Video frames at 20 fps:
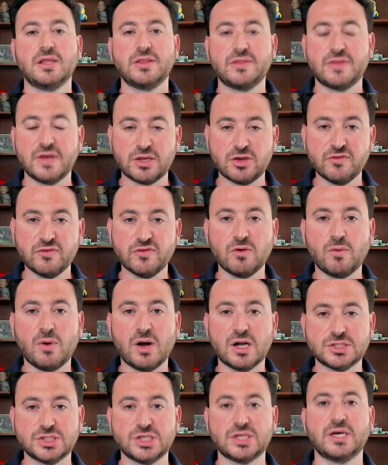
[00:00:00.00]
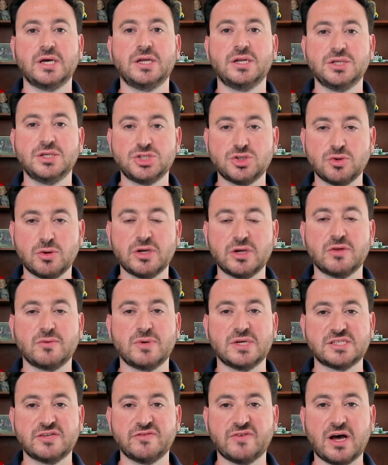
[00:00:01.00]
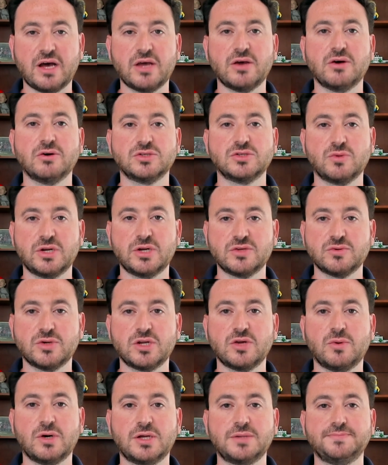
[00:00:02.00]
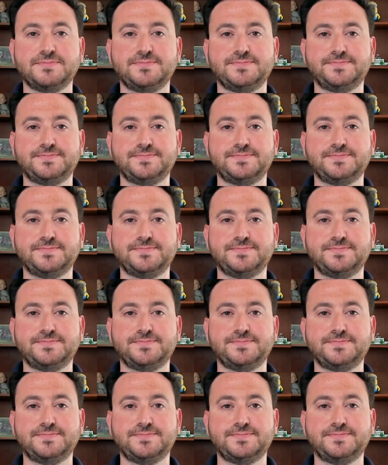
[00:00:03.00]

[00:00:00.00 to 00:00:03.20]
Thank you for watching and enjoy the rest of I.O. 2021.